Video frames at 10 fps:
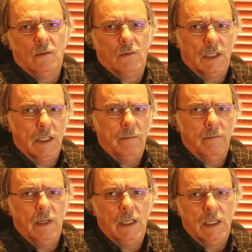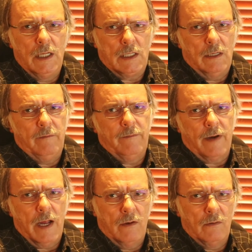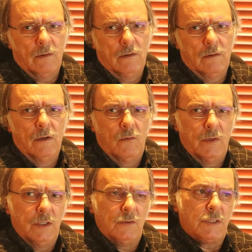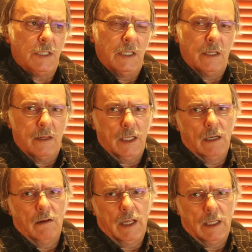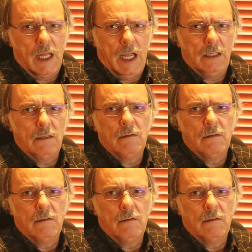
will immediately frown when you see a thing like that.